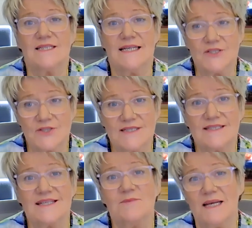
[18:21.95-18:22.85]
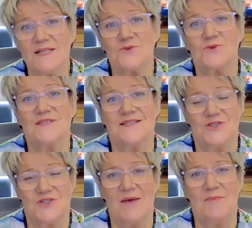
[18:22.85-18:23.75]
teachers and mentors
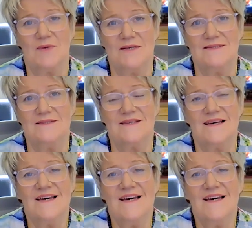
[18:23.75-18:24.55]
and champions.